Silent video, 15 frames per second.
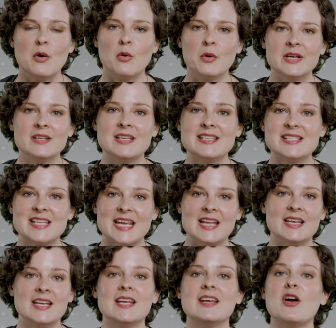Oily
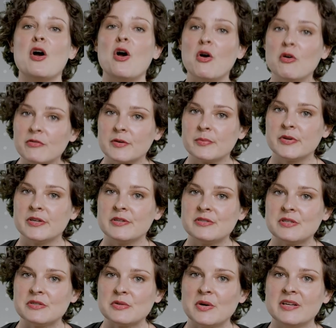skin
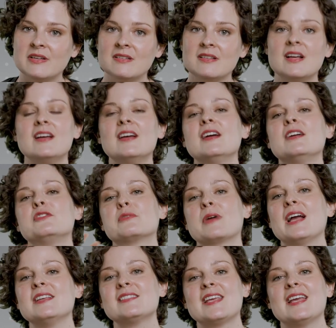overproduces oil,
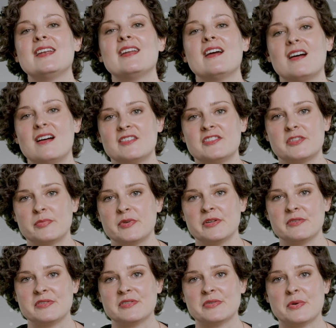dry skin
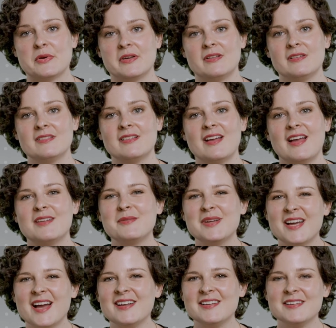underproduces oil. And we
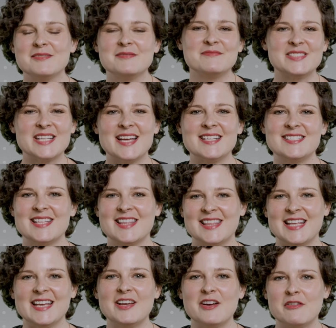kind of tend to
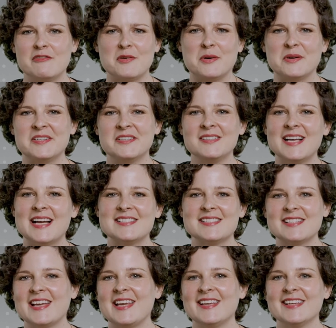think of oil as
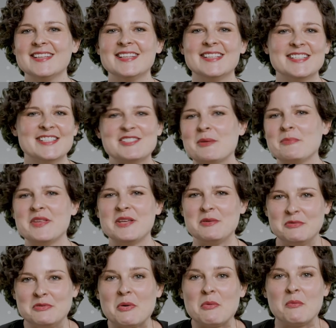something you
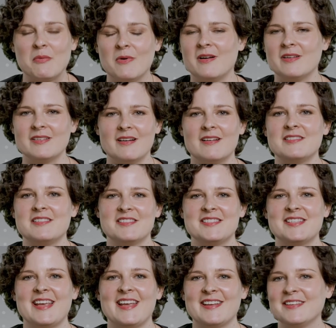don't want on your
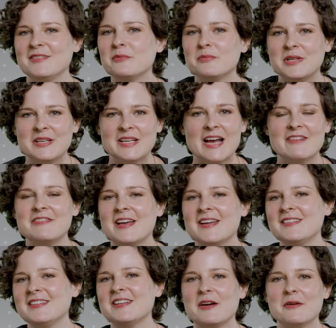skin. We have that,
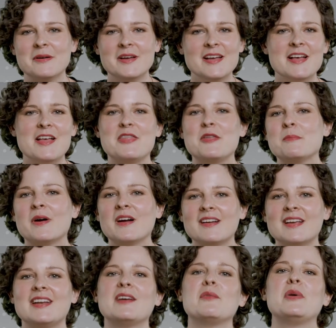the
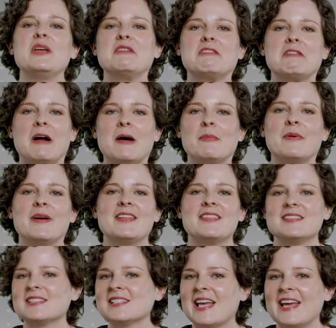marketing we grew up with
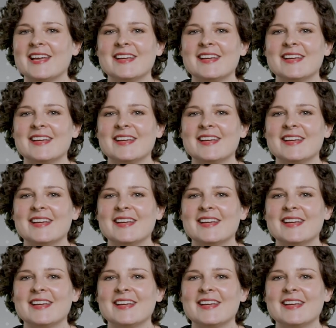is